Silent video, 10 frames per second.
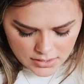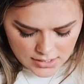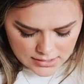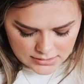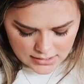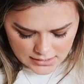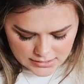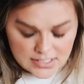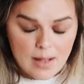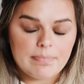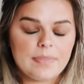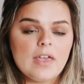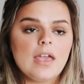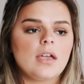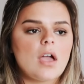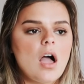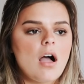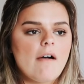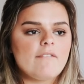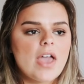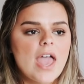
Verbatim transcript: This is something of